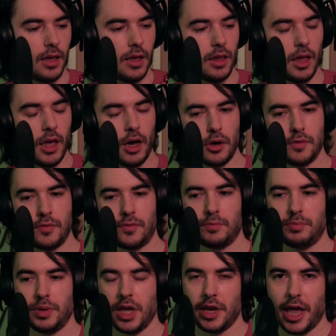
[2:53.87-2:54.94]
of
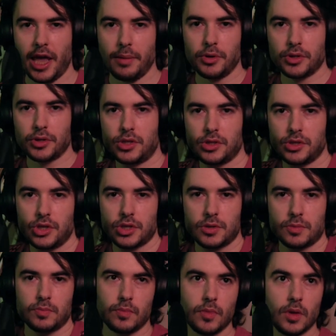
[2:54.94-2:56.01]
being able to just
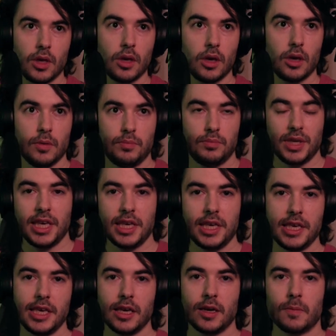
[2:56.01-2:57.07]

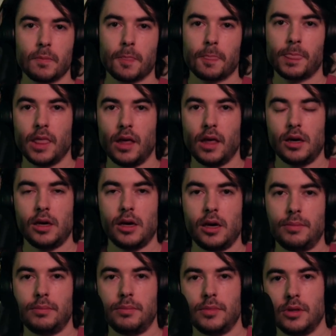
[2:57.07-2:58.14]
be
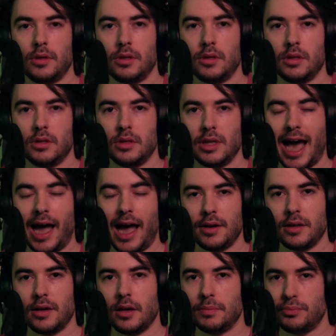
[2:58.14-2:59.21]
not
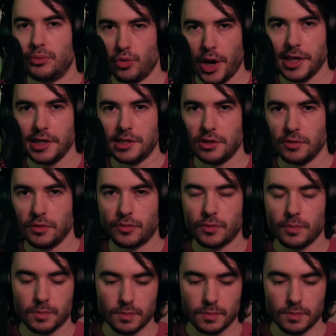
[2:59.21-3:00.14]
abrasive.